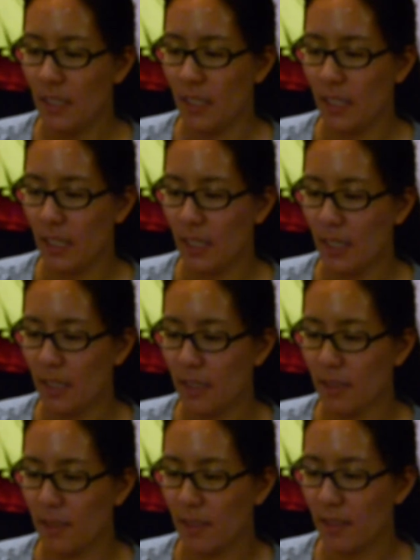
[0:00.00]

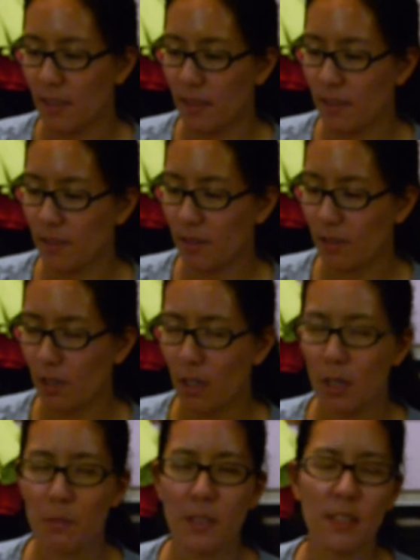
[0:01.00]
and
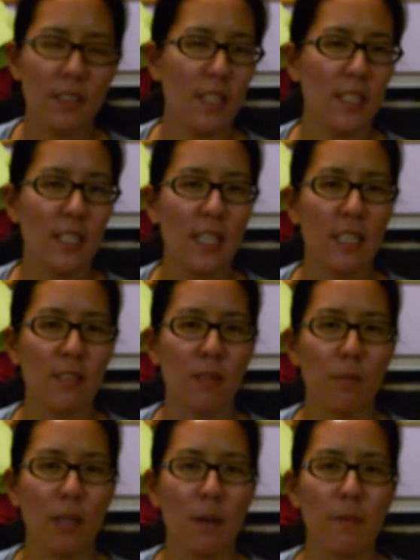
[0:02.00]
Carmen kind of has
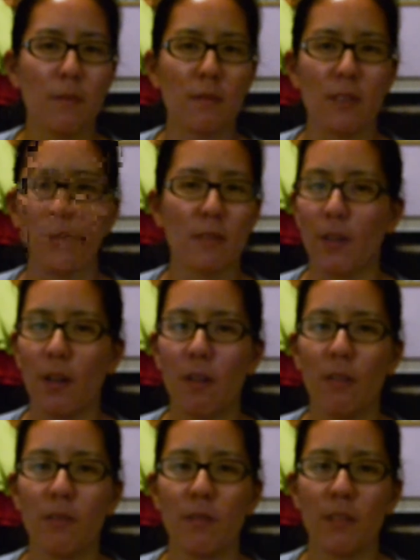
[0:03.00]
some problems of her
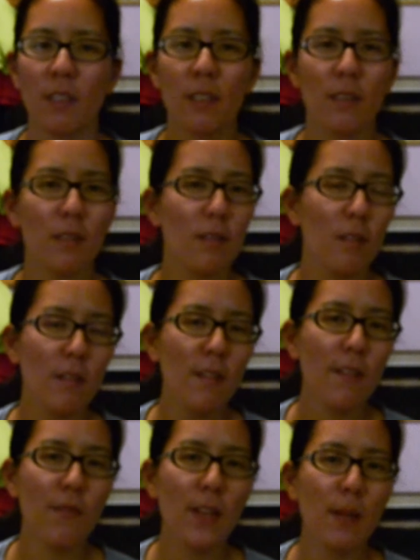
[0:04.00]
own
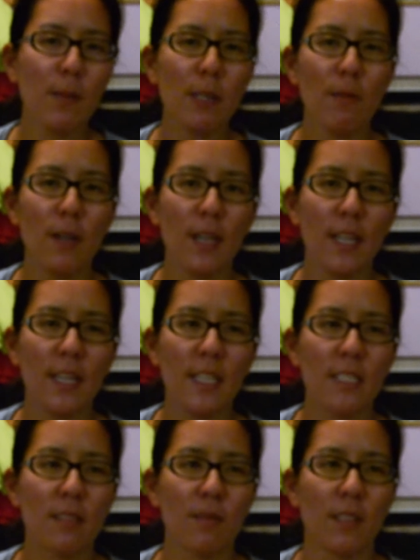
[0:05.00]

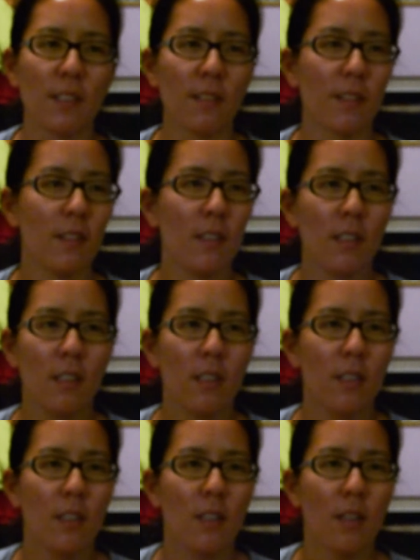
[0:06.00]
family-wise with her
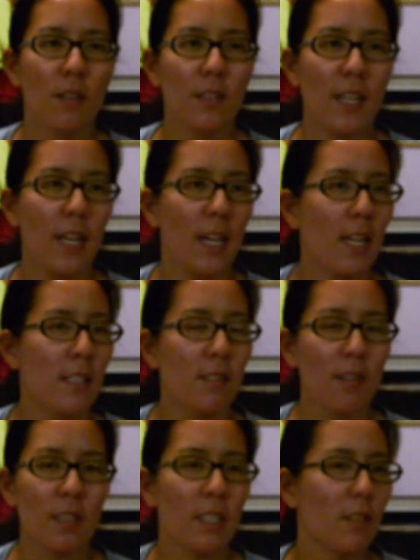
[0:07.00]
dad
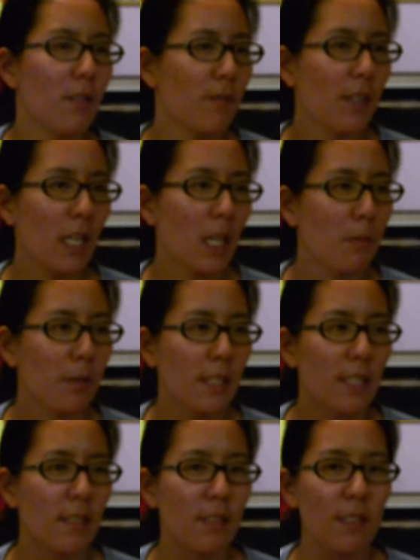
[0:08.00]
starting a new family
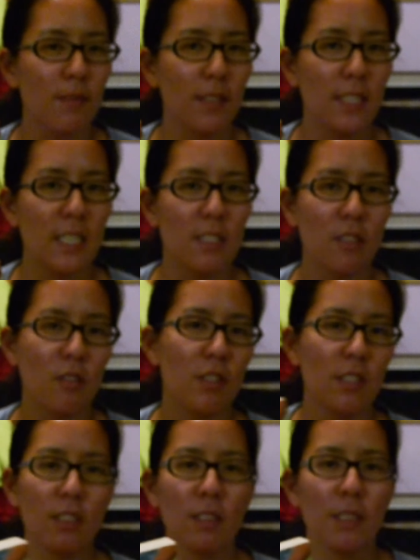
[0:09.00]
and stuff like that, so
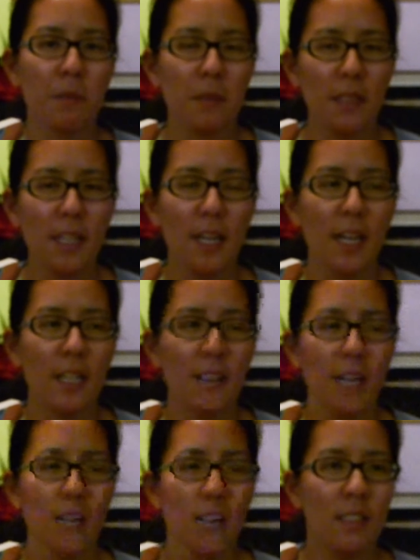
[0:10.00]
she's dealing with that.
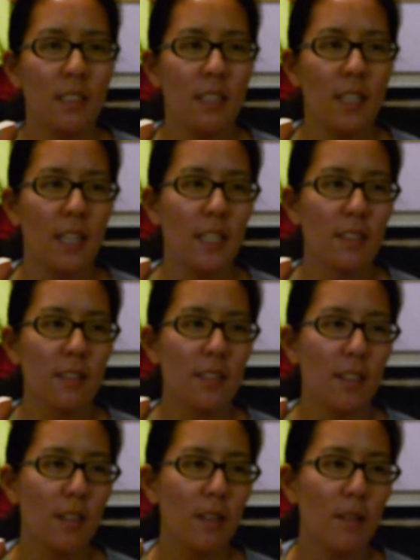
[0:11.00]
And
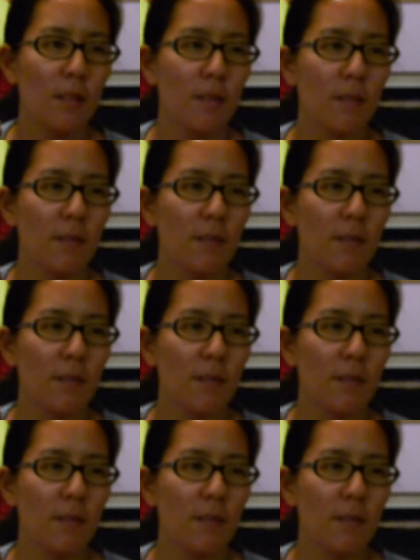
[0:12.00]
so,